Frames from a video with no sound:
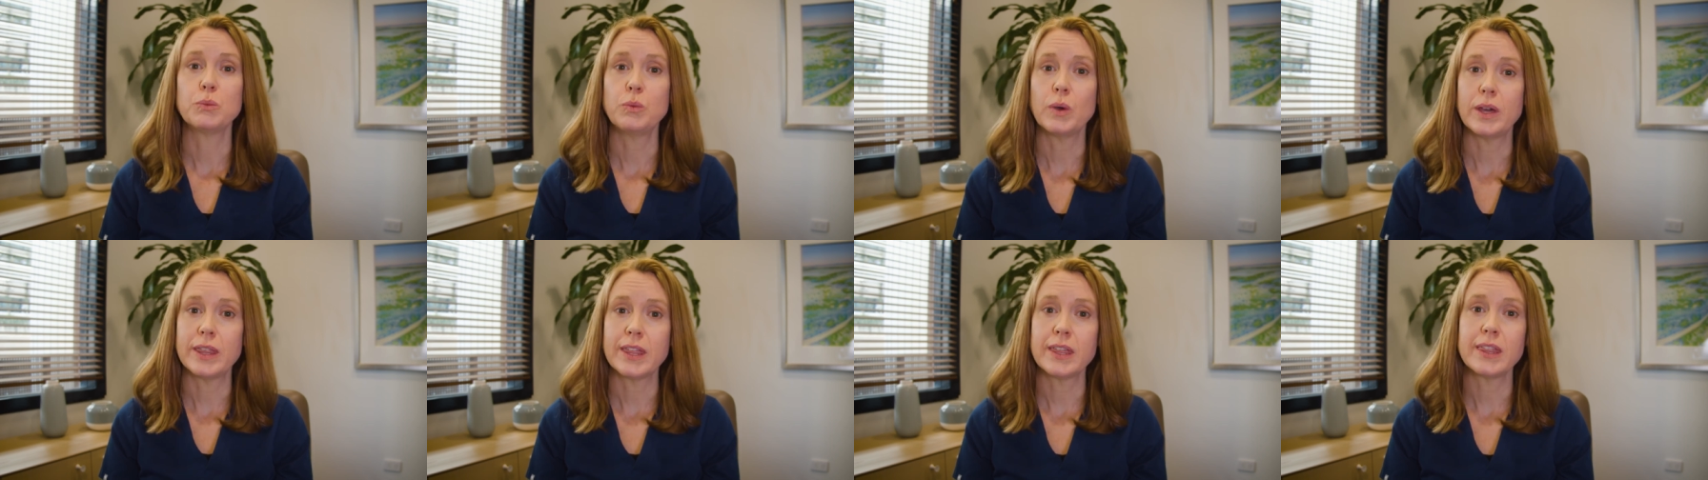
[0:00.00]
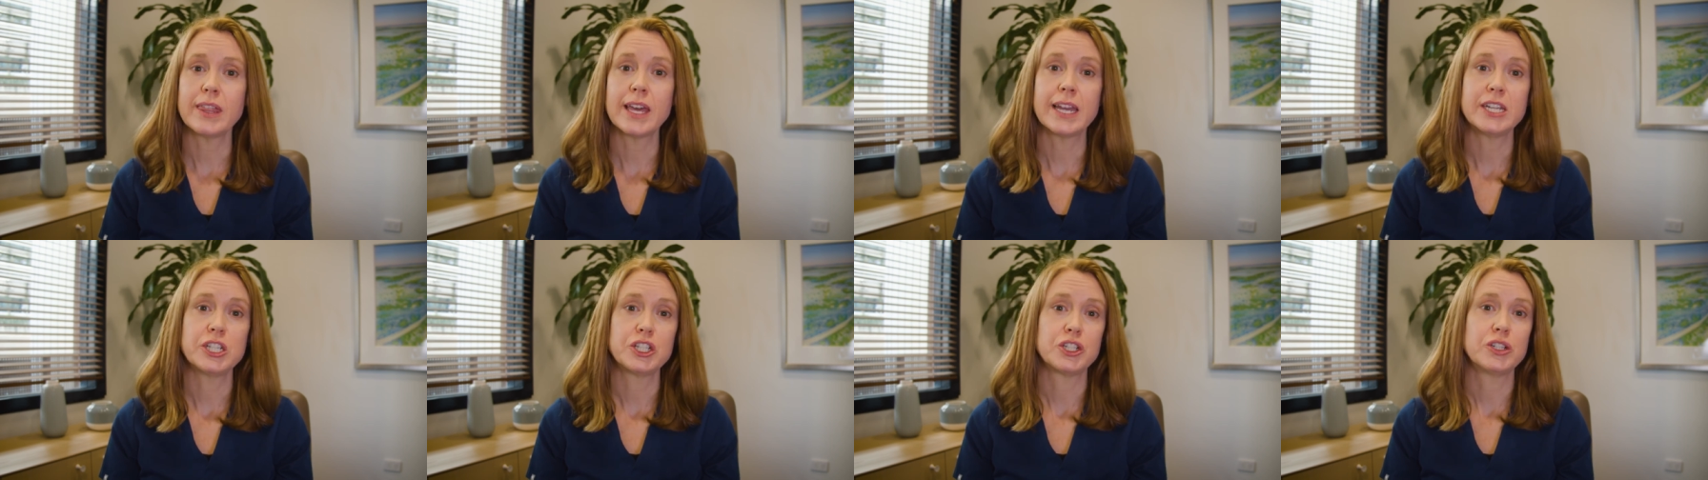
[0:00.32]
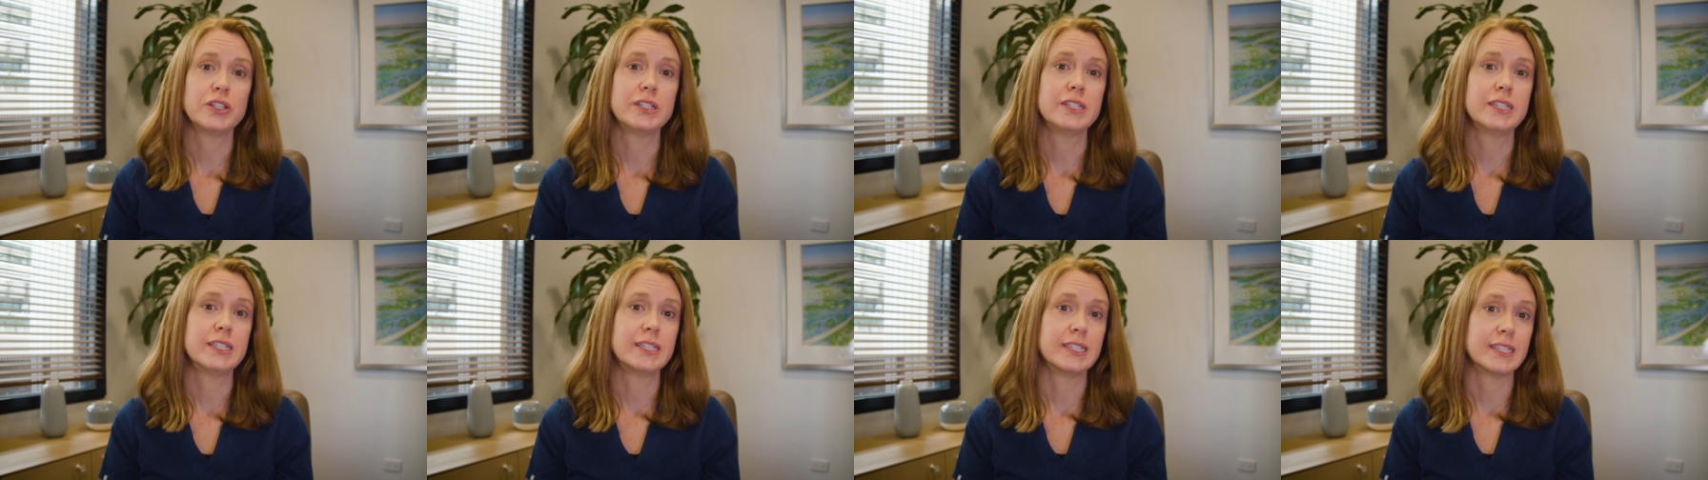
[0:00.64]
whether they
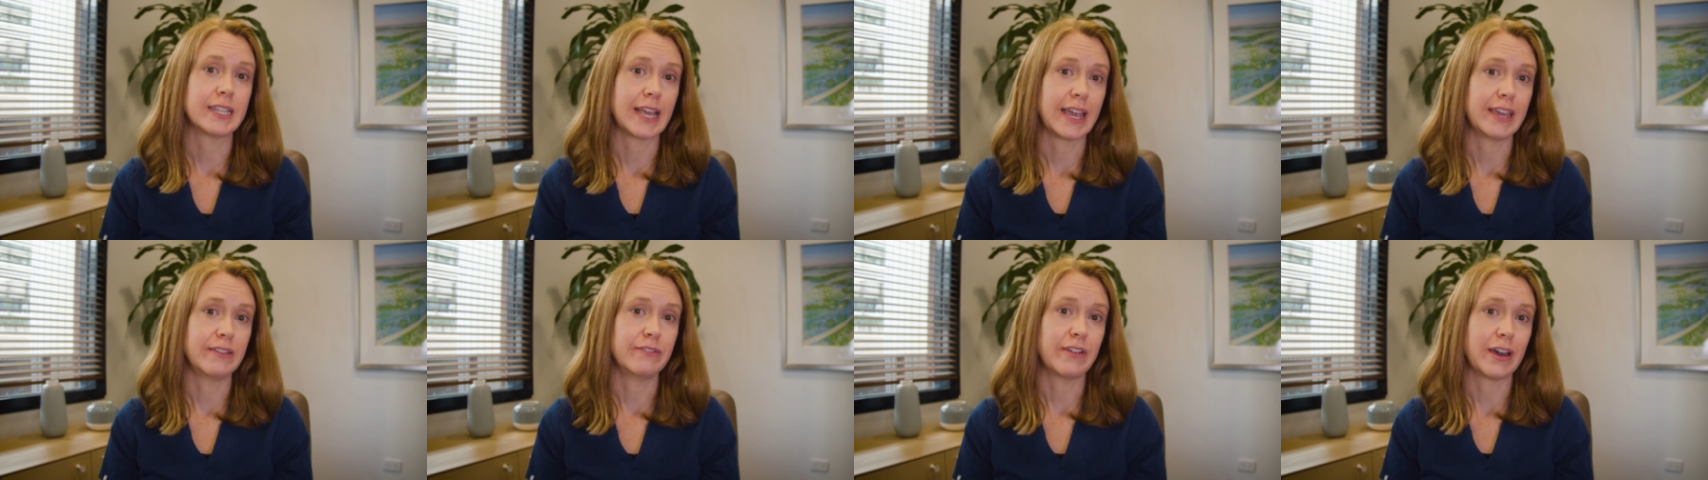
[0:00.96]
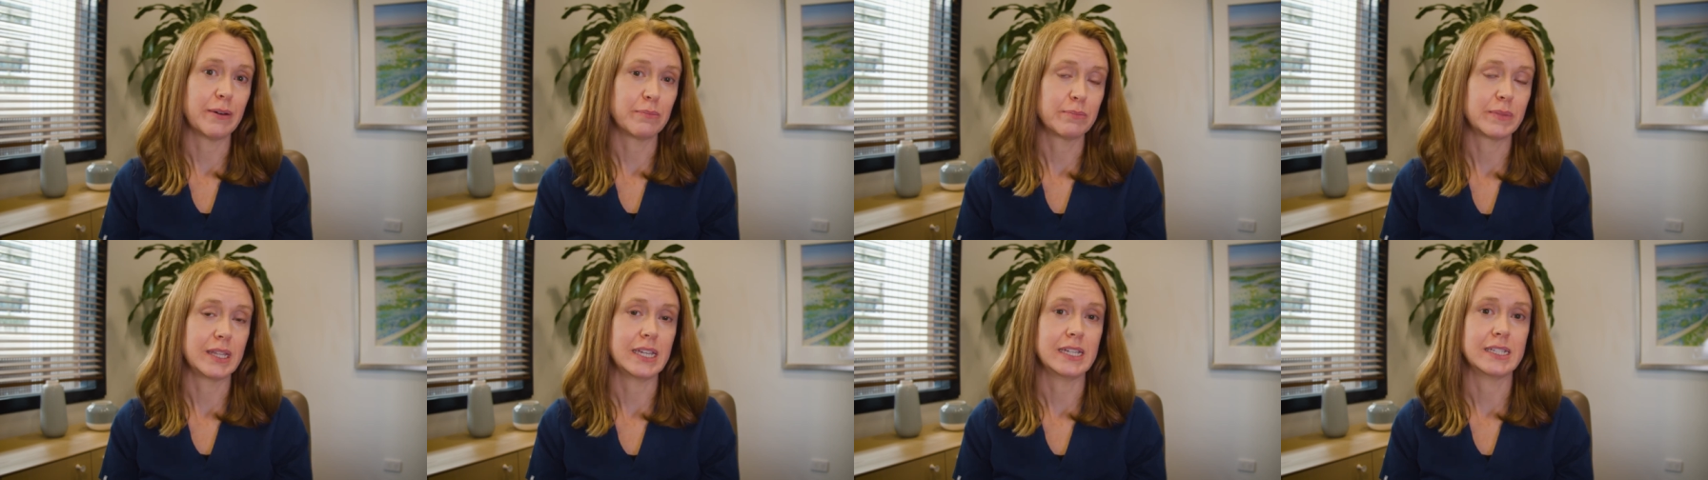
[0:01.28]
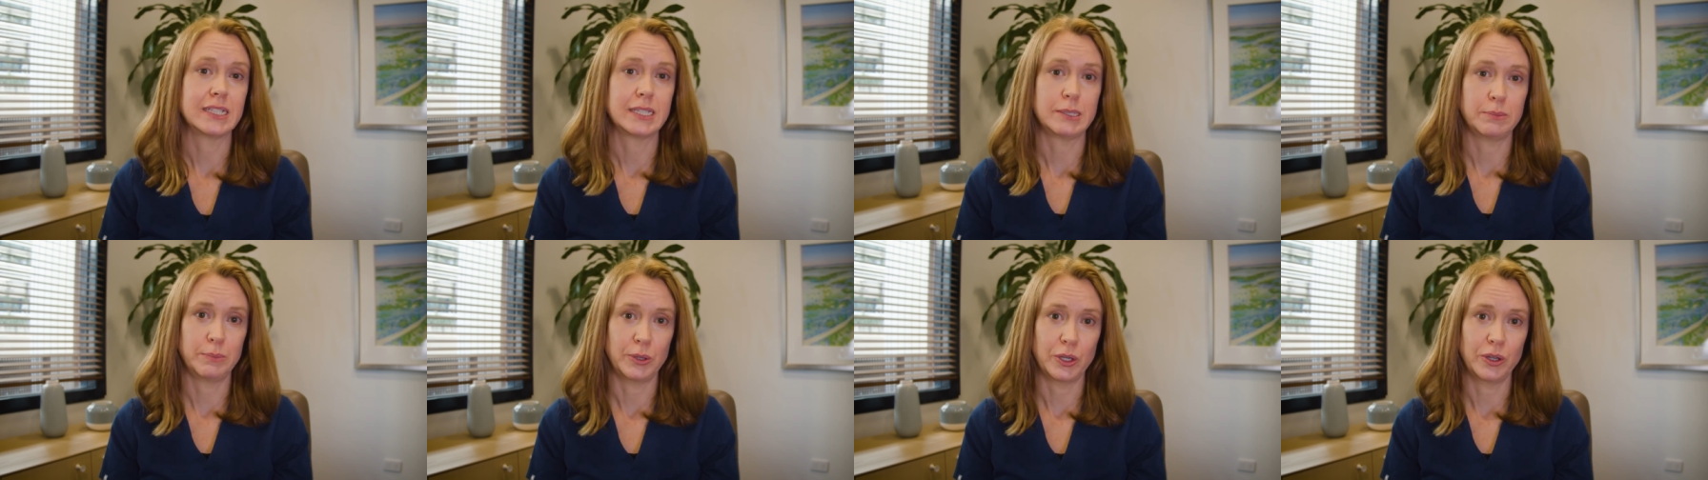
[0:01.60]
should save up their
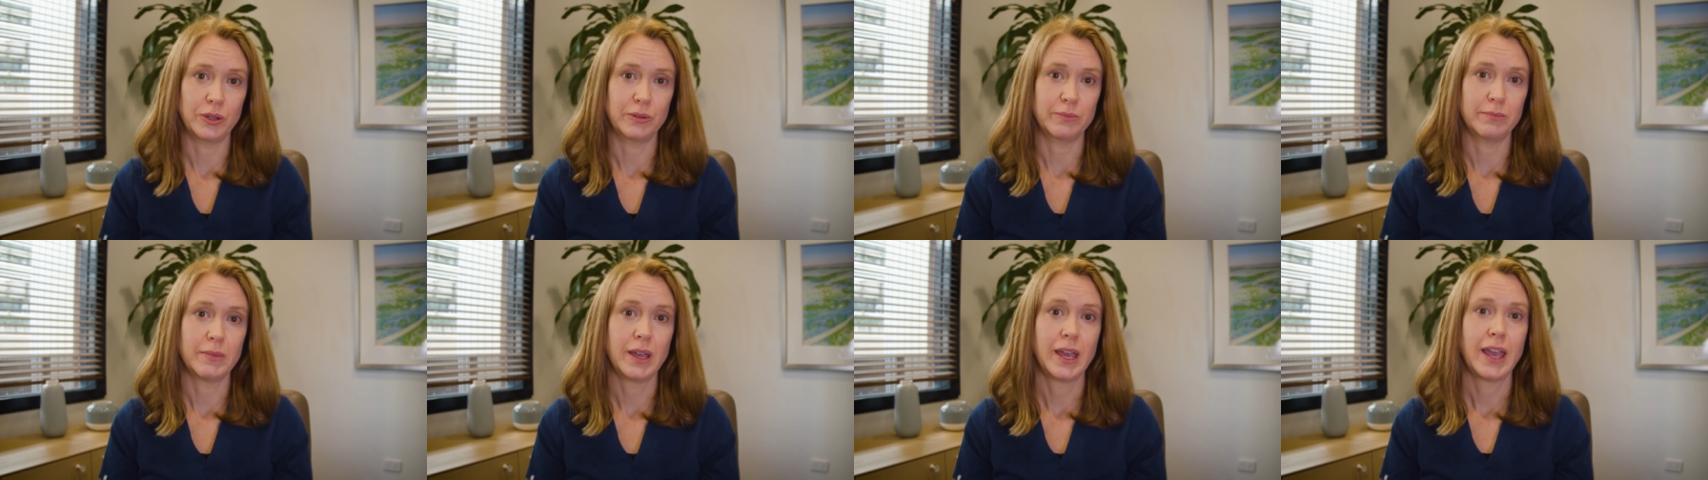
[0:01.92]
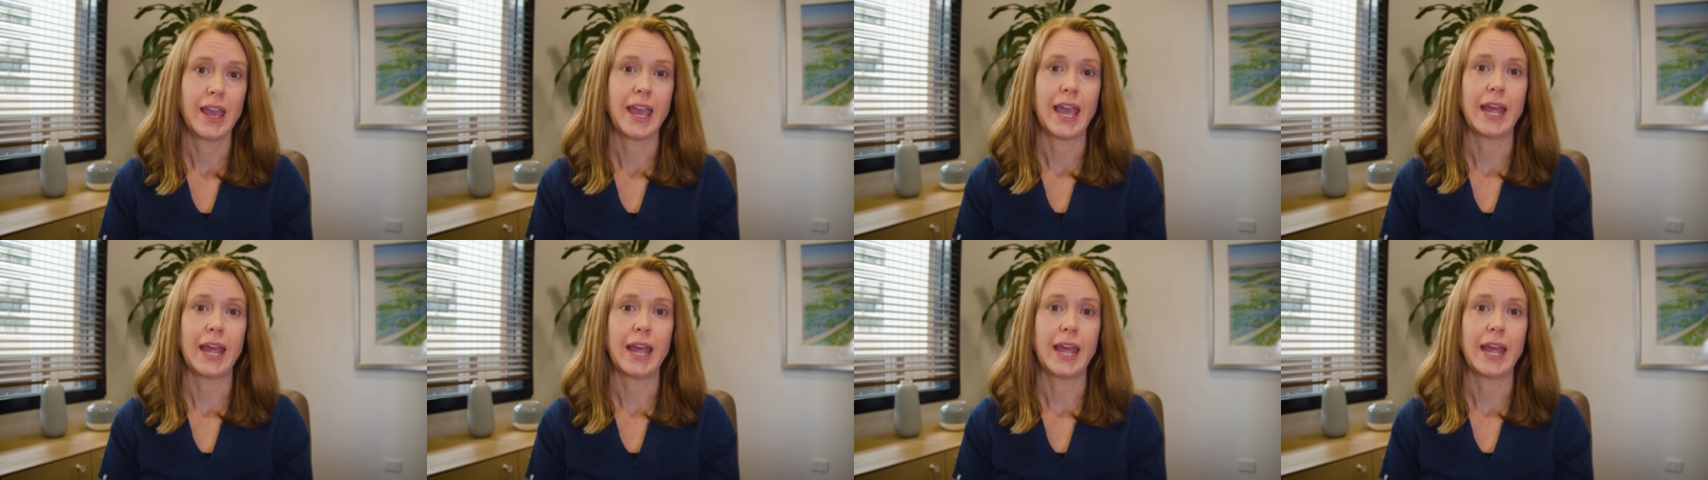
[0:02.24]
sperm